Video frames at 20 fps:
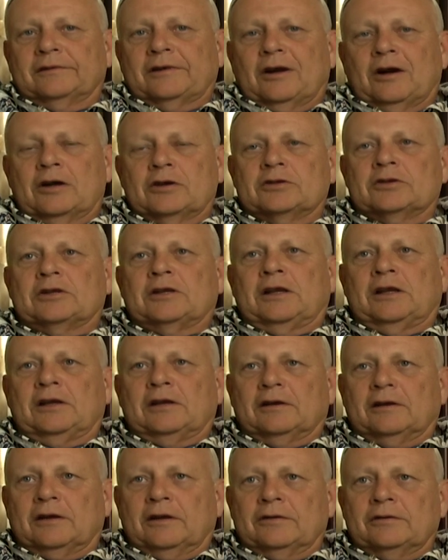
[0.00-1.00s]
arsenic
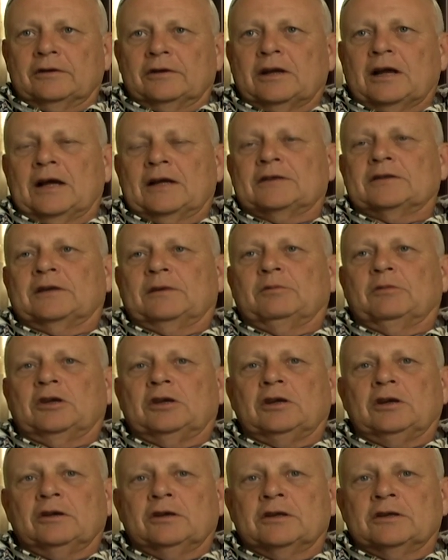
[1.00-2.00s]
and other toxic
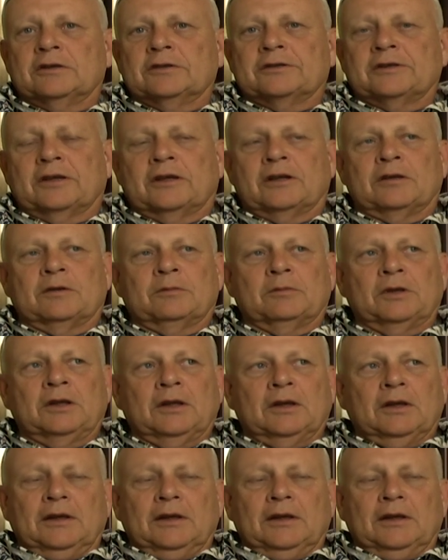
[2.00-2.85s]
materials in them,